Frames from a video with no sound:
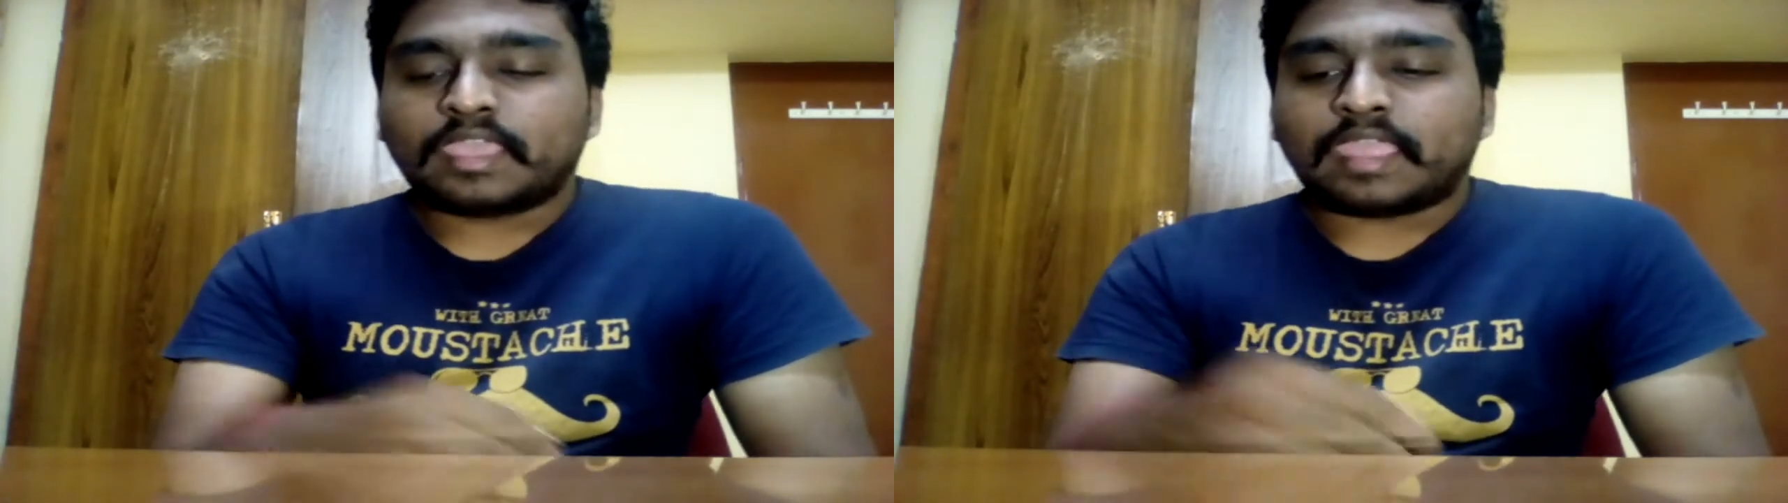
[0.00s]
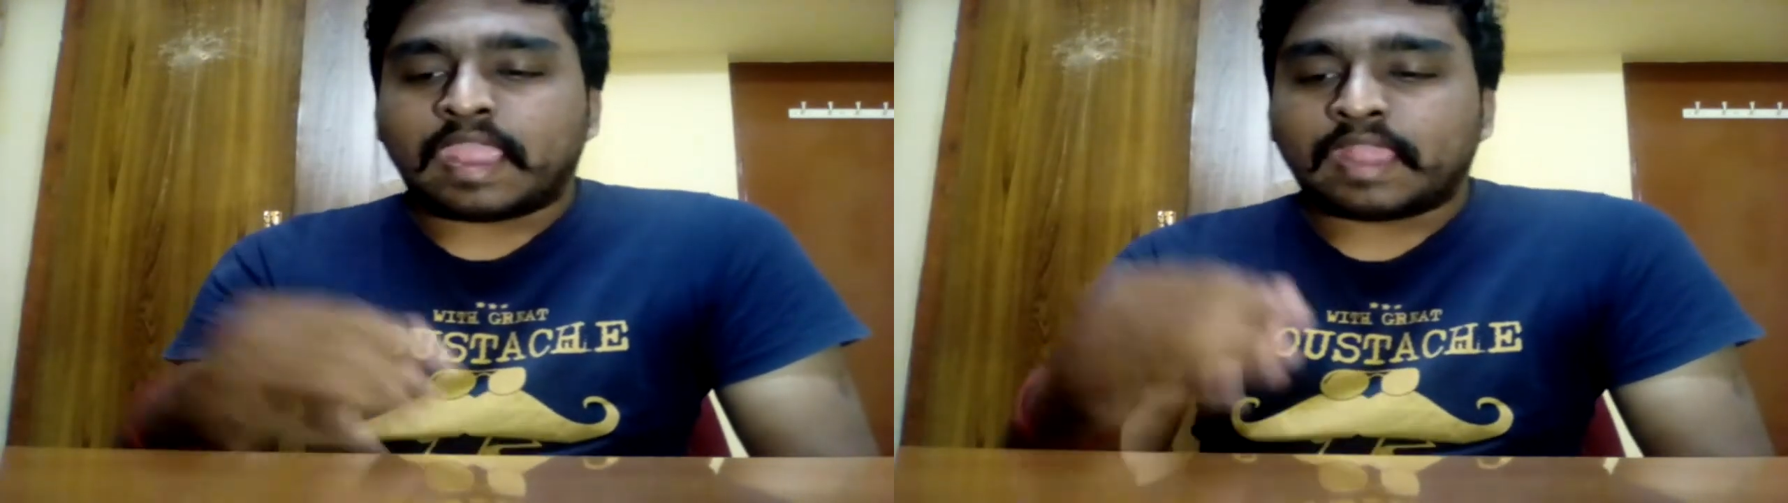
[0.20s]

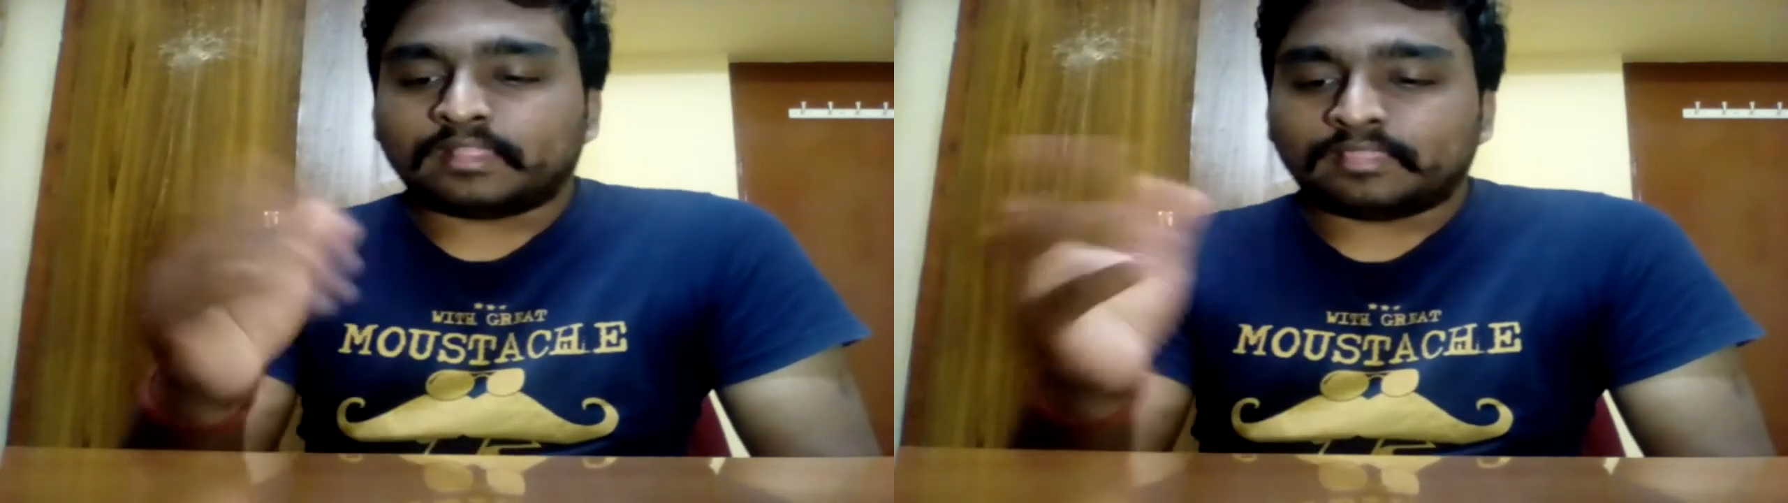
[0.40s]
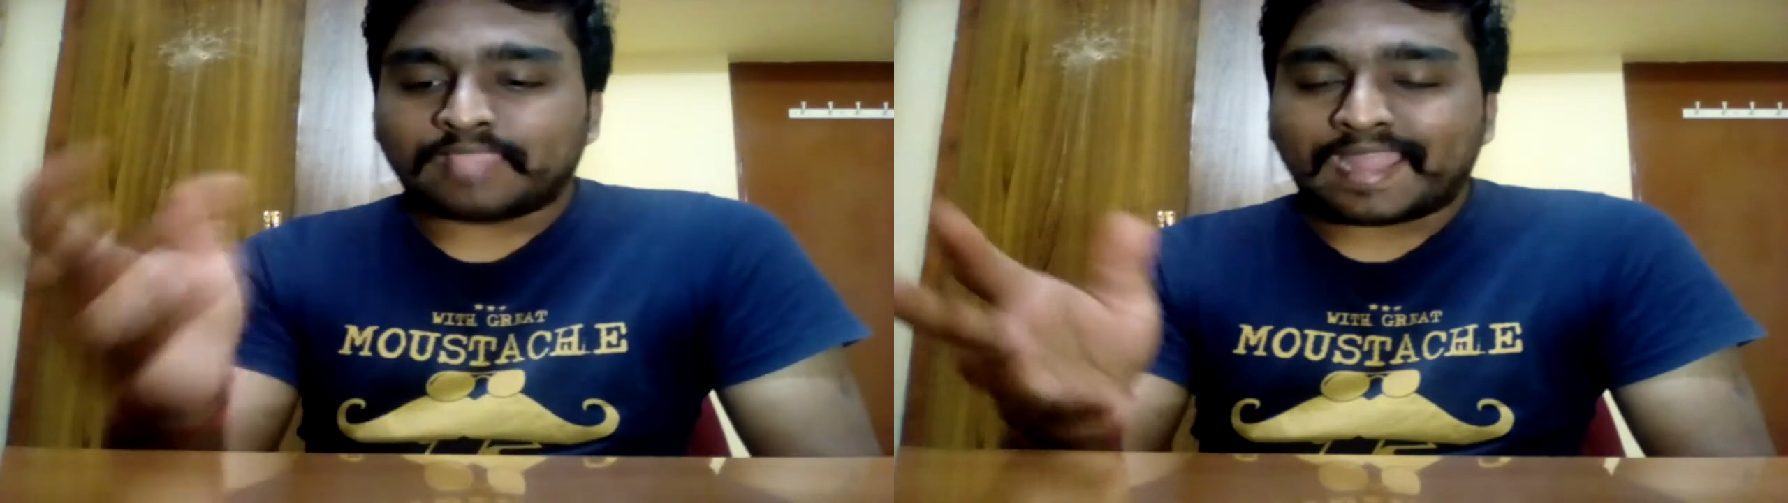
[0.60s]
And
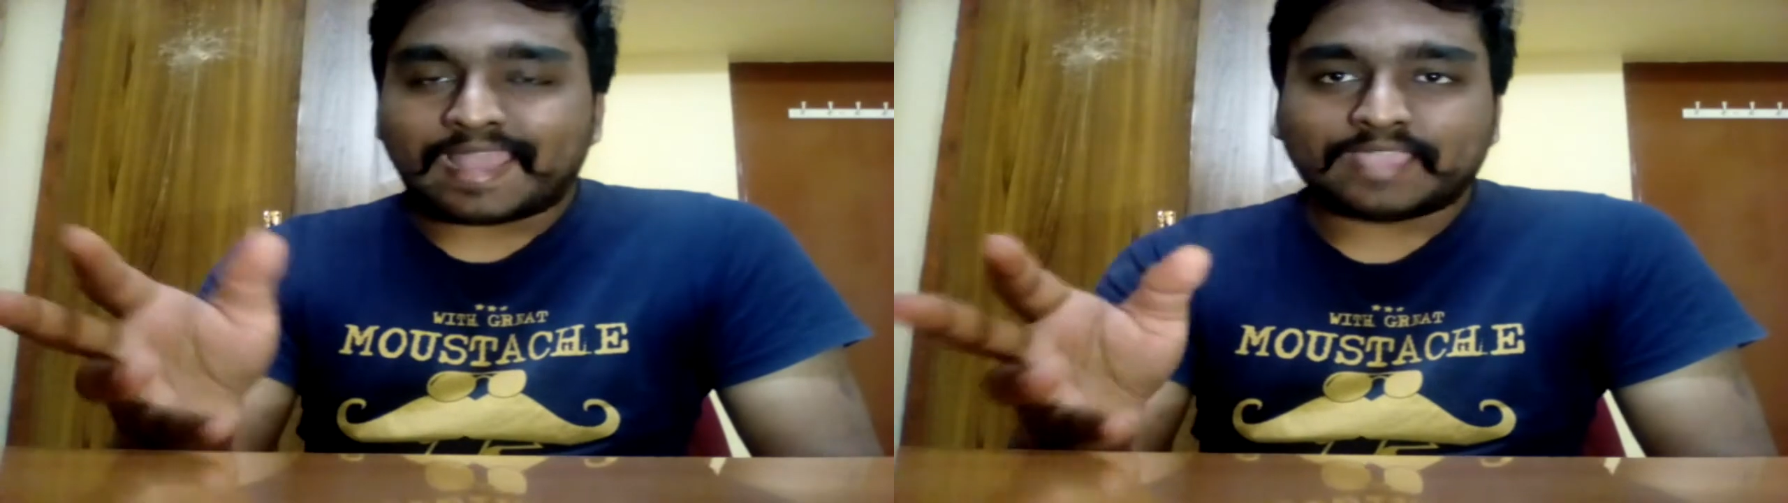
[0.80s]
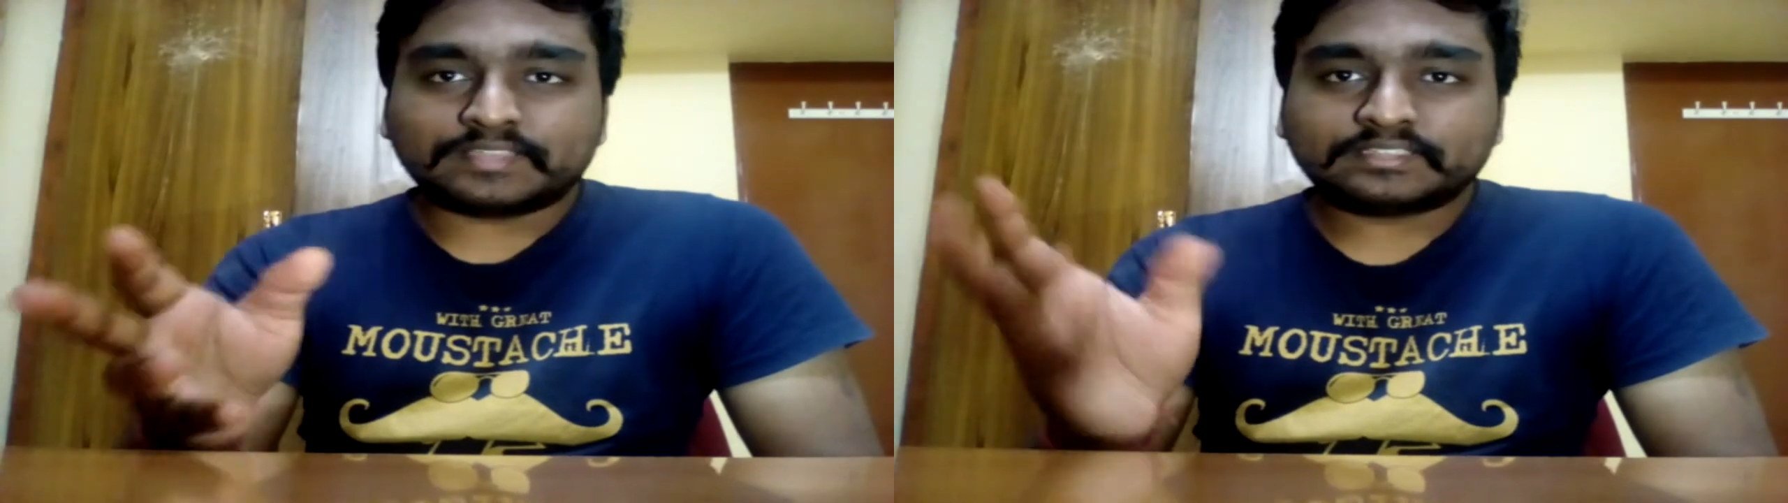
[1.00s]
in that
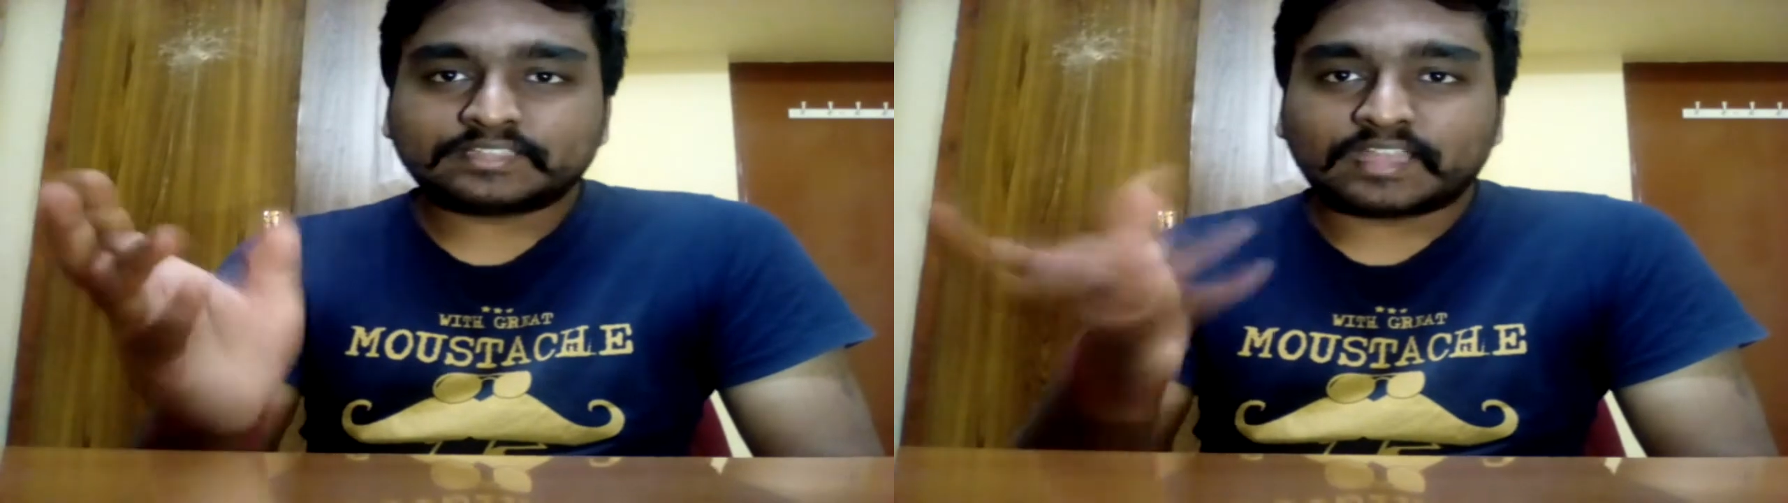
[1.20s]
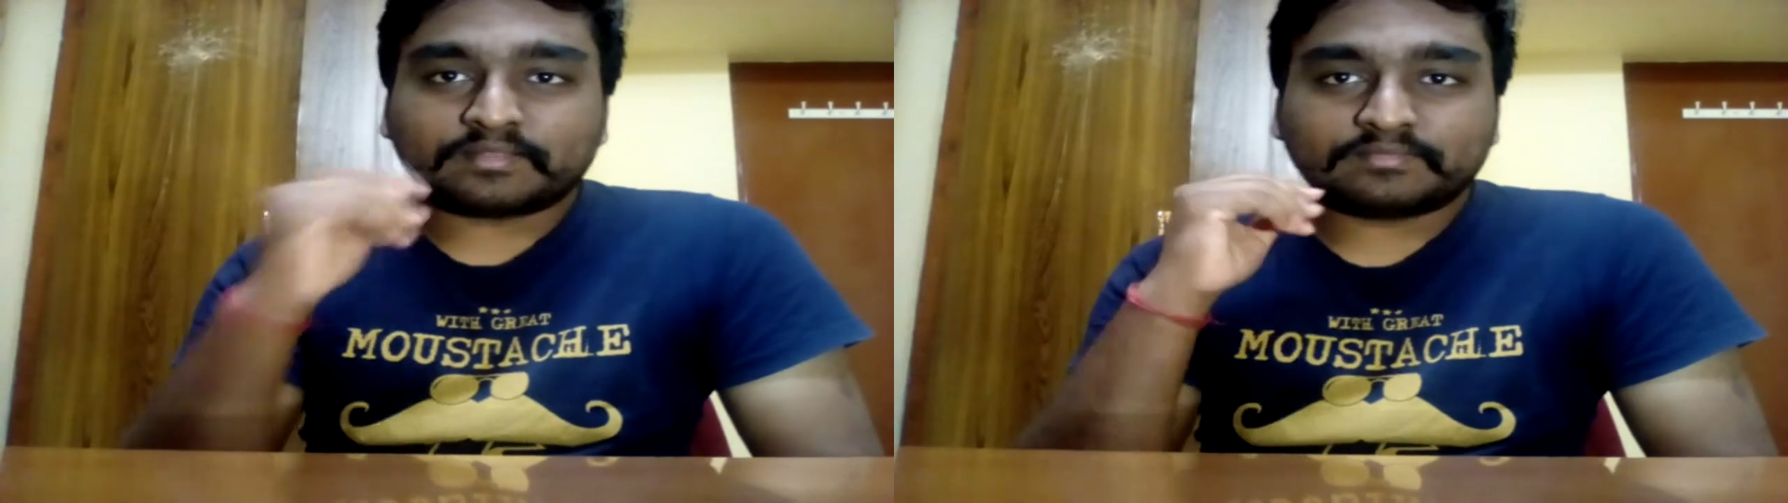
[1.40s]
heist there's like